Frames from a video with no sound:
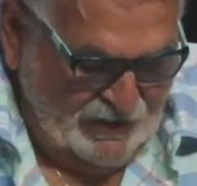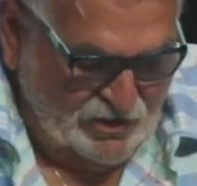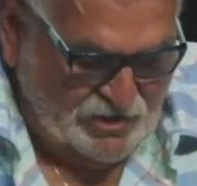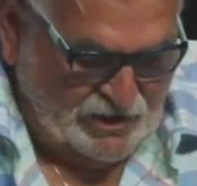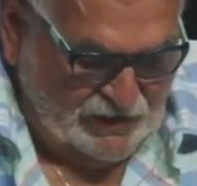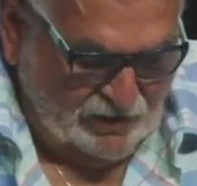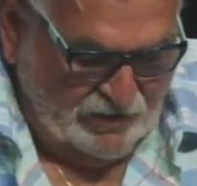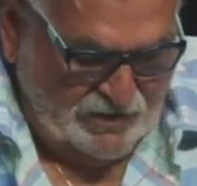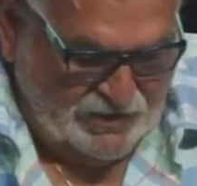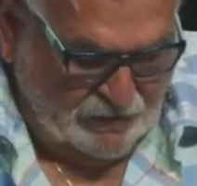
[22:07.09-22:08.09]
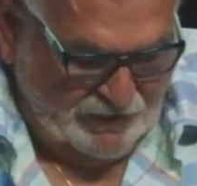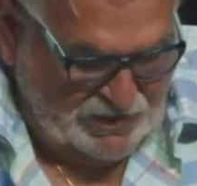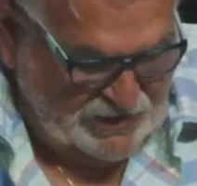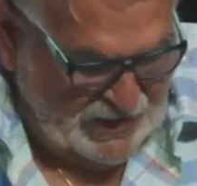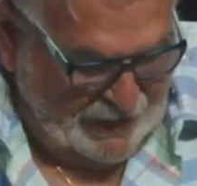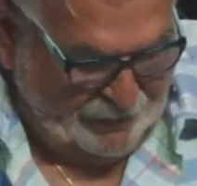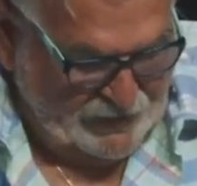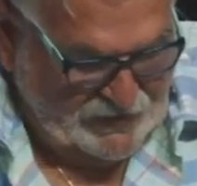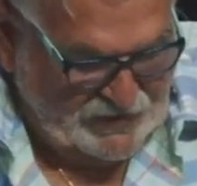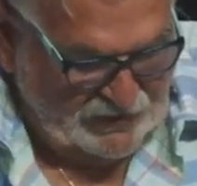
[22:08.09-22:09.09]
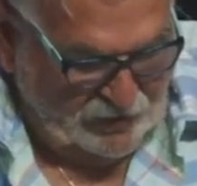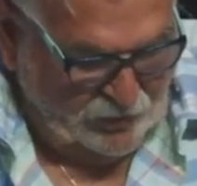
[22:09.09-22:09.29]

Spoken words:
And your children shall be shepherds